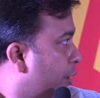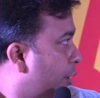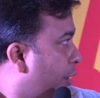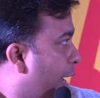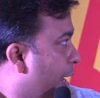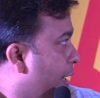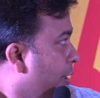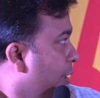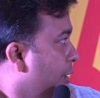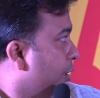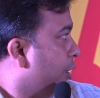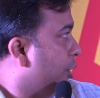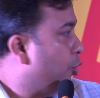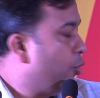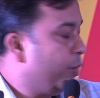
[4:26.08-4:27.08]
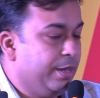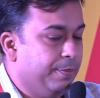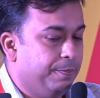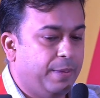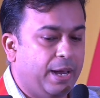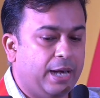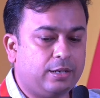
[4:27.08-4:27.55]
trial to
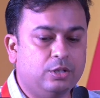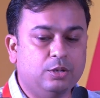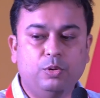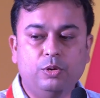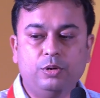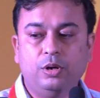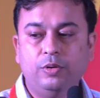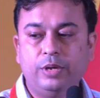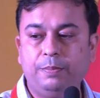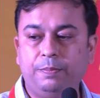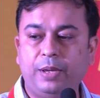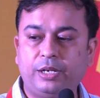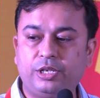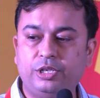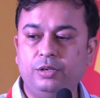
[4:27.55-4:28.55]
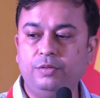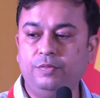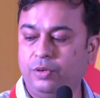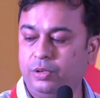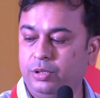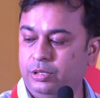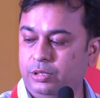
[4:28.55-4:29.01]
impact the bone. Now
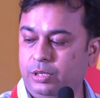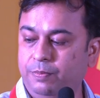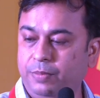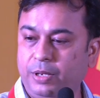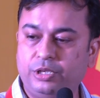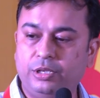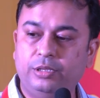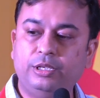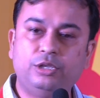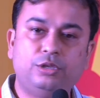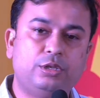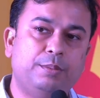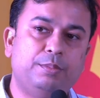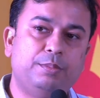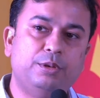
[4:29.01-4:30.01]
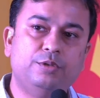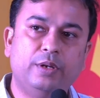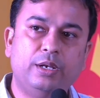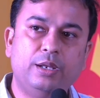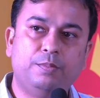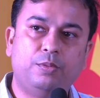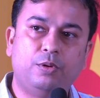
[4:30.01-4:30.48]
this step is
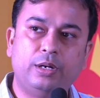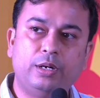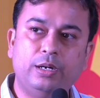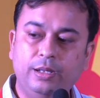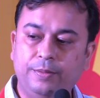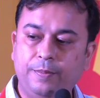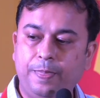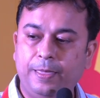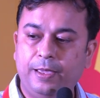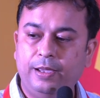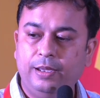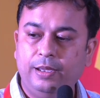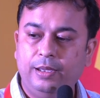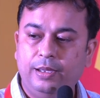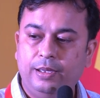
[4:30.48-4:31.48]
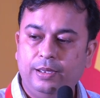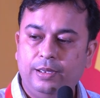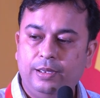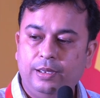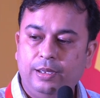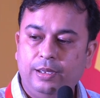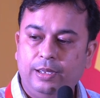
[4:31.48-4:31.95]
very important.
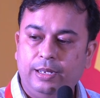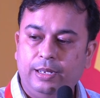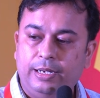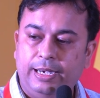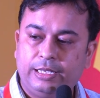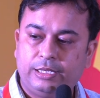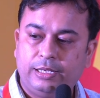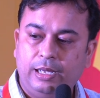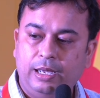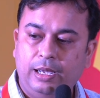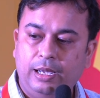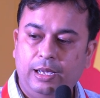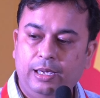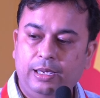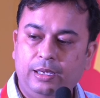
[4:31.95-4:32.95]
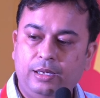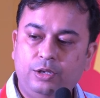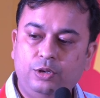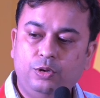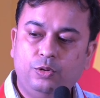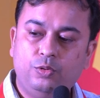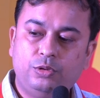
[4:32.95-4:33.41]
Next, I
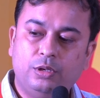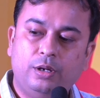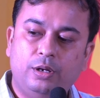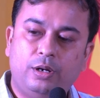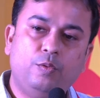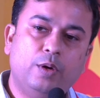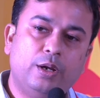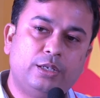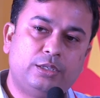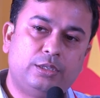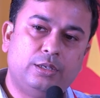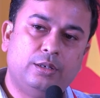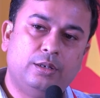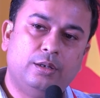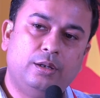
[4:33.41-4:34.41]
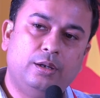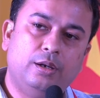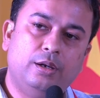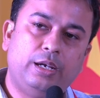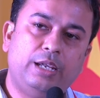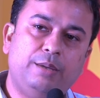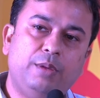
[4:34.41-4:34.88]
use a reverse
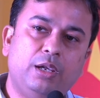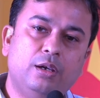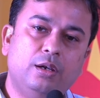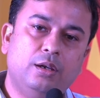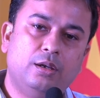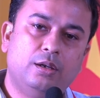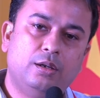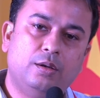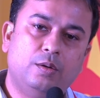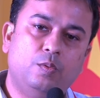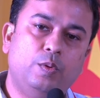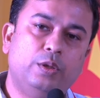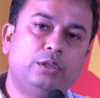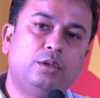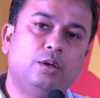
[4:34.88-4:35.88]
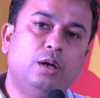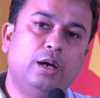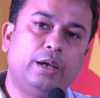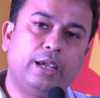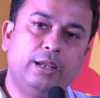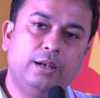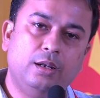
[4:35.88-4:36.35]
reaming with
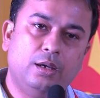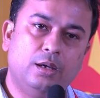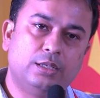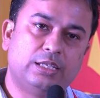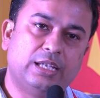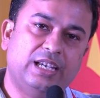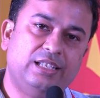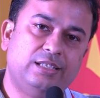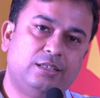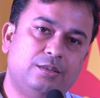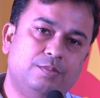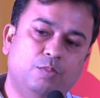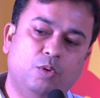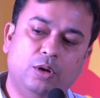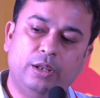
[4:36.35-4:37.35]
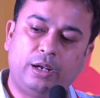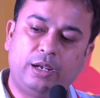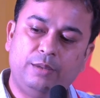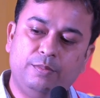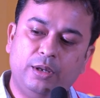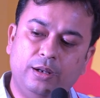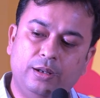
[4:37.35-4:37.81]
again a size smaller
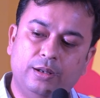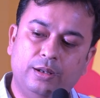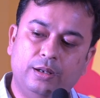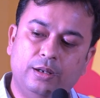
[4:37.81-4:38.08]
reamer